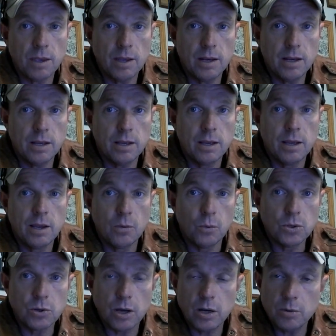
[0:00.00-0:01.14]
And we
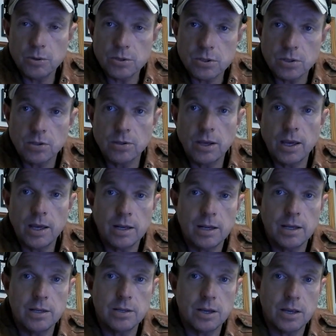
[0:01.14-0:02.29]
try to instill that
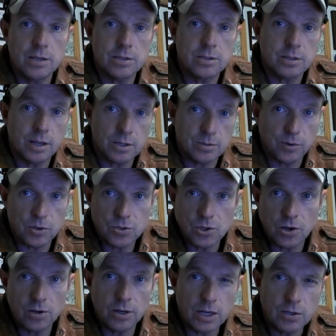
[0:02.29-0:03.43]
as a first
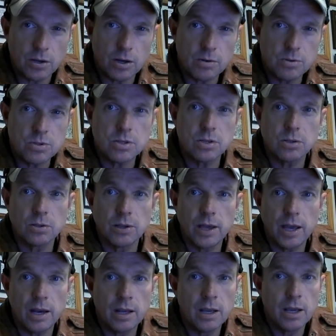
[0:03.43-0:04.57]
sergeant. I try to instill
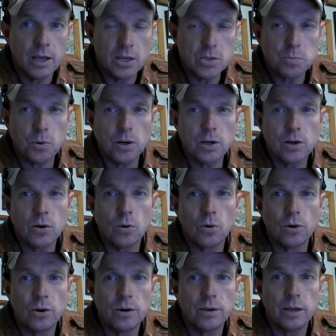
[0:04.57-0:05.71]
that esprit de
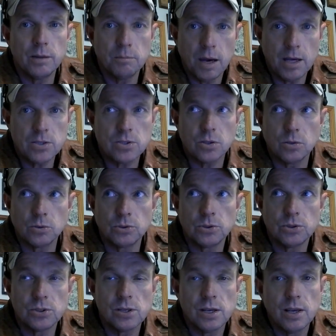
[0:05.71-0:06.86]
corps in my
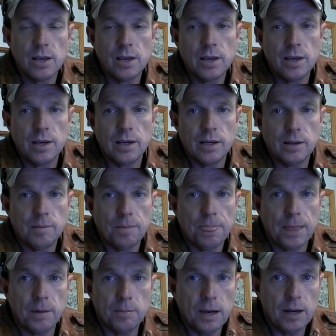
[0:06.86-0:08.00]
soldiers
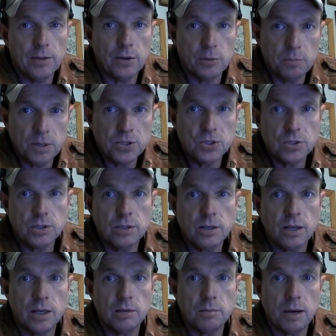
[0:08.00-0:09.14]
about their mission
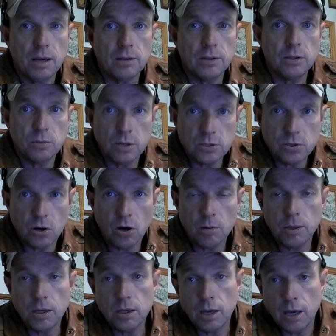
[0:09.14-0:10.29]
and about the U.S.
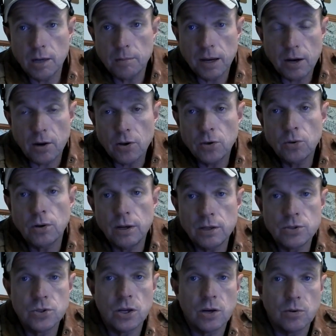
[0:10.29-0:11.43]
Army and about our unit
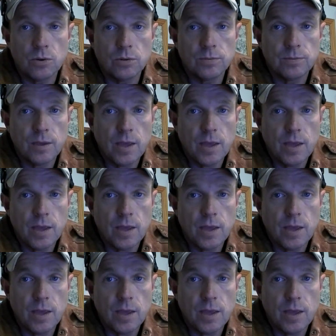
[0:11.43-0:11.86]
in general.